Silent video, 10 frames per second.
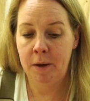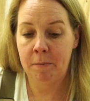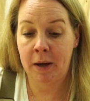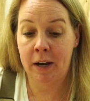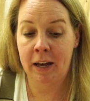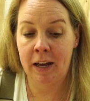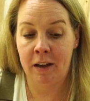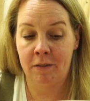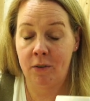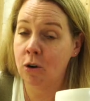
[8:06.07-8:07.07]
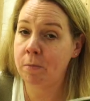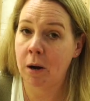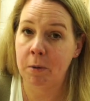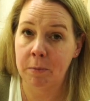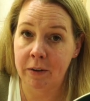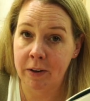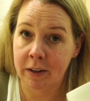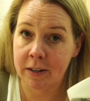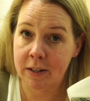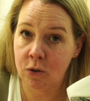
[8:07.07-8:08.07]
But I have no problem giving
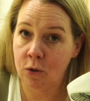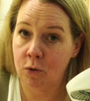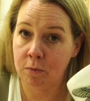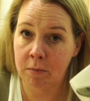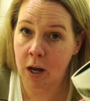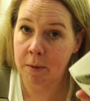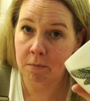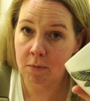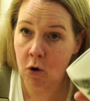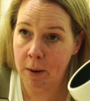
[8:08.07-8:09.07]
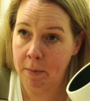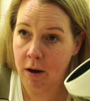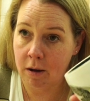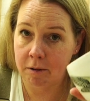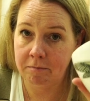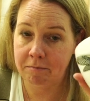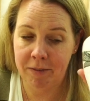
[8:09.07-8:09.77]
this to mom, grandma,